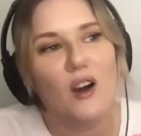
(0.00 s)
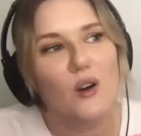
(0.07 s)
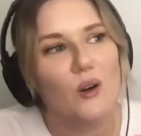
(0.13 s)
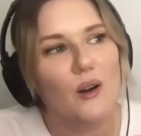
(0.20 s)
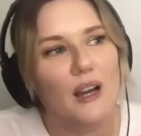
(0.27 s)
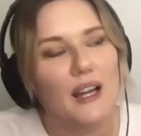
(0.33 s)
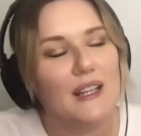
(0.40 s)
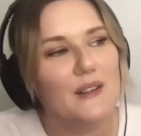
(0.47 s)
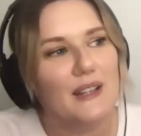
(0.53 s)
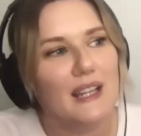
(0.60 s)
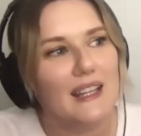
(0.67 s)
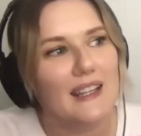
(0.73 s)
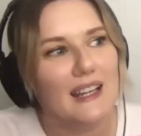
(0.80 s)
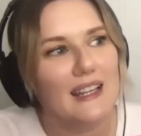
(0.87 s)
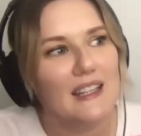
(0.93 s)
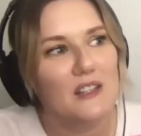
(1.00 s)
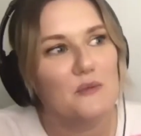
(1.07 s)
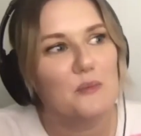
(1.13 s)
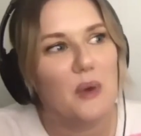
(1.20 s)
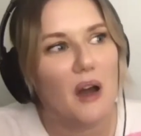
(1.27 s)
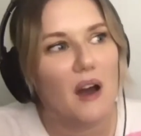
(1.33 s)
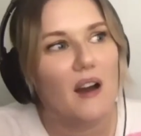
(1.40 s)
I don't get that either.
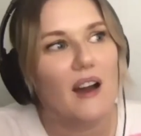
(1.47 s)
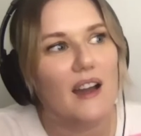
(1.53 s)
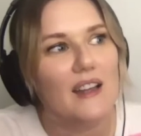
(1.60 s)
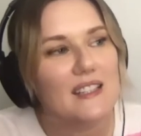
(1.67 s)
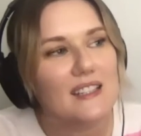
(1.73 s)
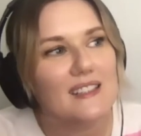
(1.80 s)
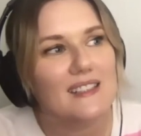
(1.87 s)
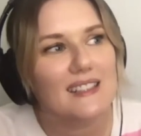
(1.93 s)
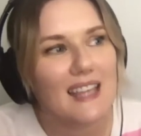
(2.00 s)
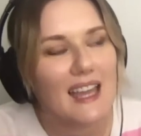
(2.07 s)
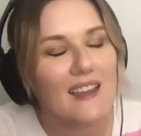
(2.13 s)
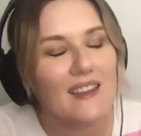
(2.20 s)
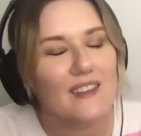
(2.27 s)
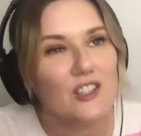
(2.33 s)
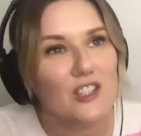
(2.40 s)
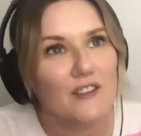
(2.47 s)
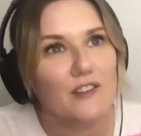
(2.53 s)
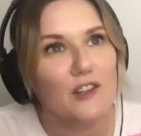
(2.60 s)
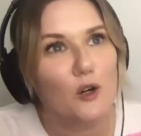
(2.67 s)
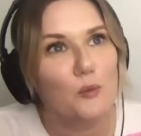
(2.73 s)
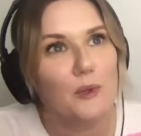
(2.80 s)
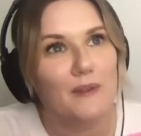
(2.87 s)
But I didn't get the Jeff
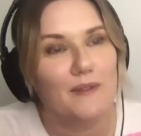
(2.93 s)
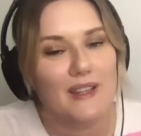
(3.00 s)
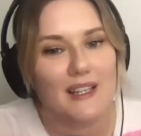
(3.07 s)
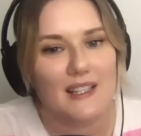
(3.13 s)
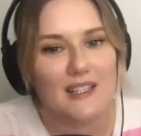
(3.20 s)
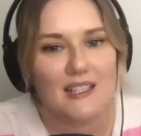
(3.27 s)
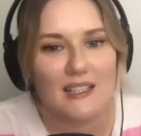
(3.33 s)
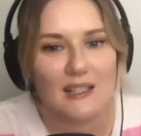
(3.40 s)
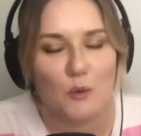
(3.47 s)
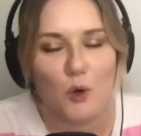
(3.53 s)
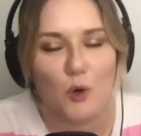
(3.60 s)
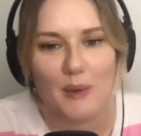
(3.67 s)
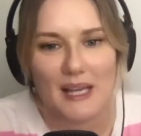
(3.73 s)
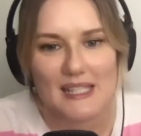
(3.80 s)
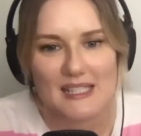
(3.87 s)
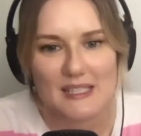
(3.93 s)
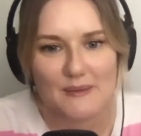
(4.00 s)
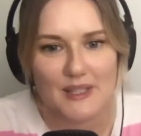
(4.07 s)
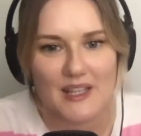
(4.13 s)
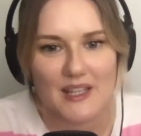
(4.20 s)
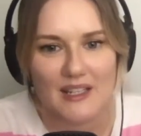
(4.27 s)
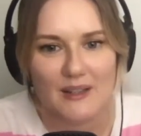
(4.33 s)
Goldblum thing until I walked past him,
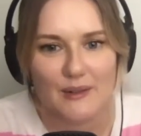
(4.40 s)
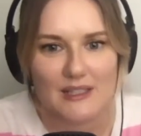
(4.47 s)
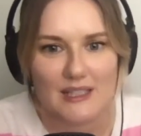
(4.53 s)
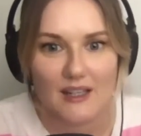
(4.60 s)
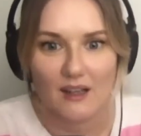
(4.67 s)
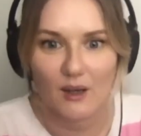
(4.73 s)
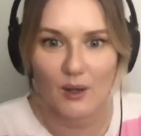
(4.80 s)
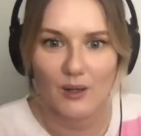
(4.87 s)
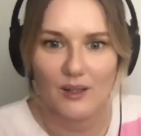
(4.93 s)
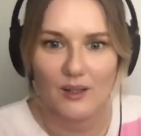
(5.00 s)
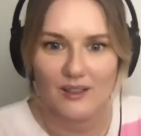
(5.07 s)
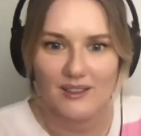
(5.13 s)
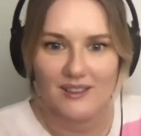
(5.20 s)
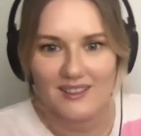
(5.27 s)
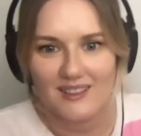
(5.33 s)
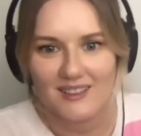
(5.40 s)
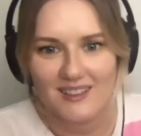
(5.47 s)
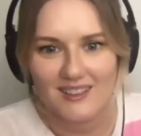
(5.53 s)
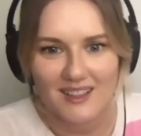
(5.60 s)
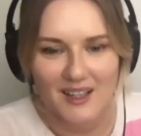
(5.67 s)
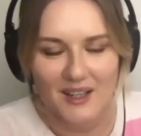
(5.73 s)
and then I was like, oh.